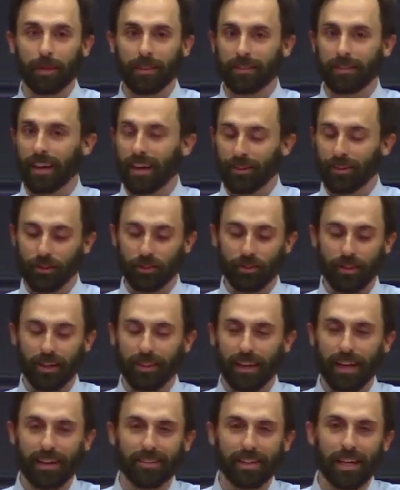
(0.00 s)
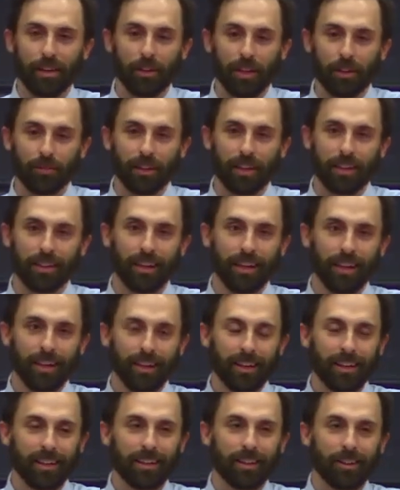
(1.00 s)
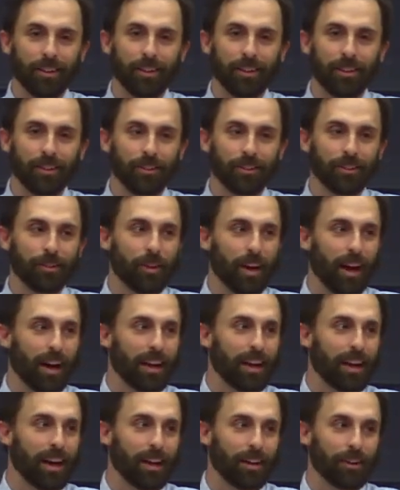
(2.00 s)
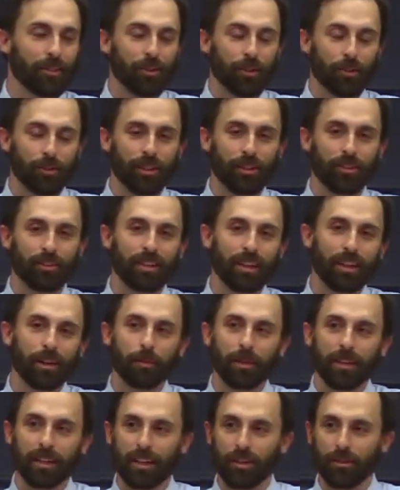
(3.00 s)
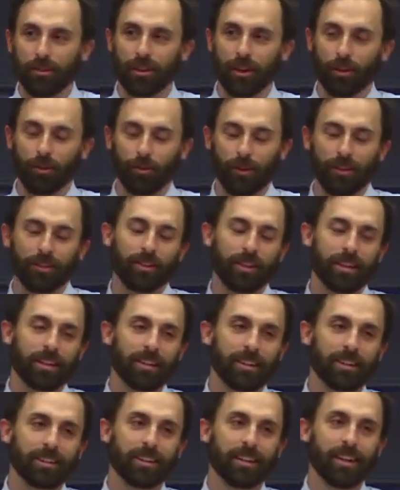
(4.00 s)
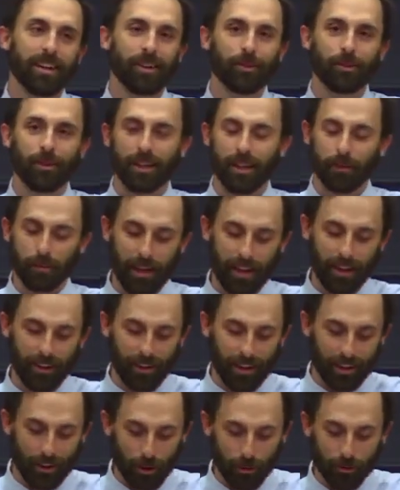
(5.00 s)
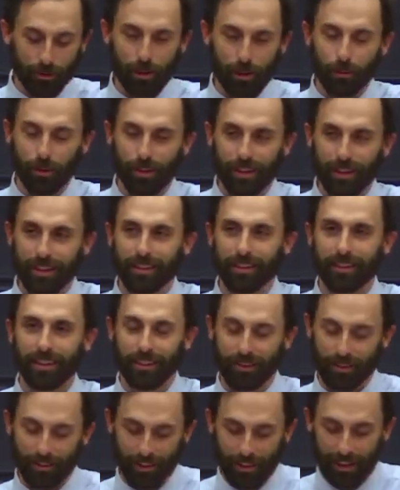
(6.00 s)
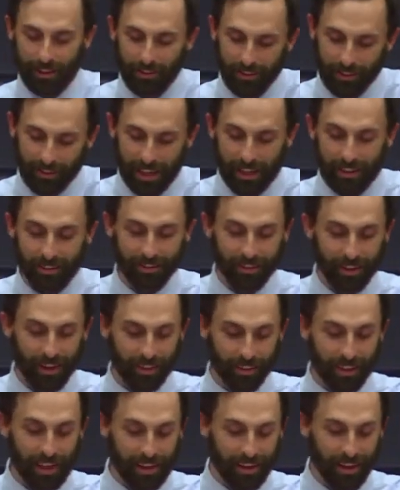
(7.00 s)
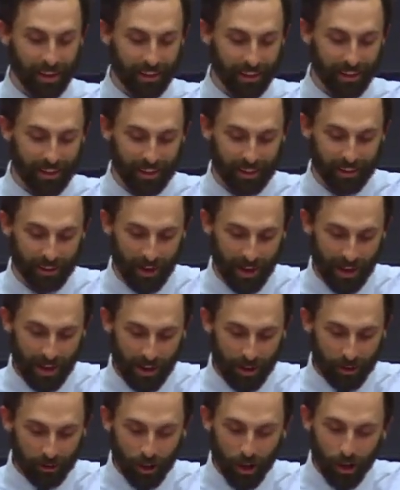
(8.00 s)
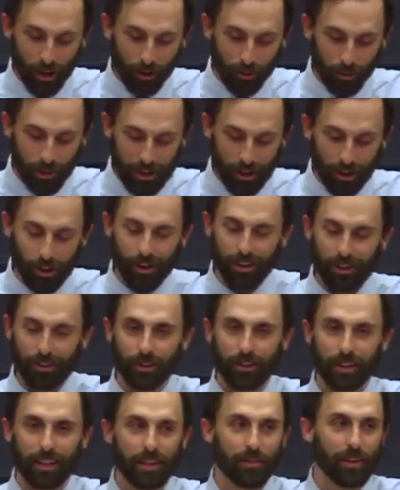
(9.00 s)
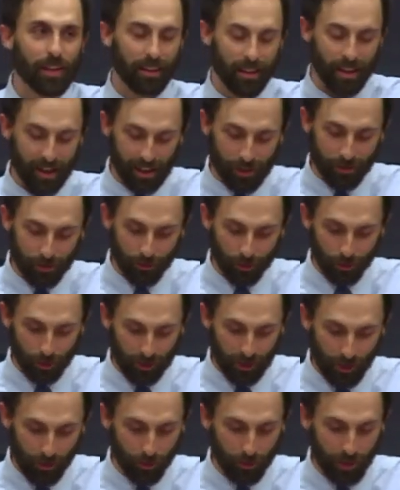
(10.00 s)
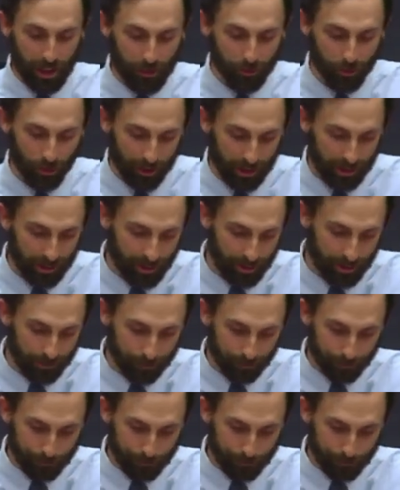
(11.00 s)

It's not just a Thanksgiving event. You know, you got it out of your system, and then you can go the rest of the year. We'll come back around in November, and let's thank God again. No, we are to live a life full of thankfulness.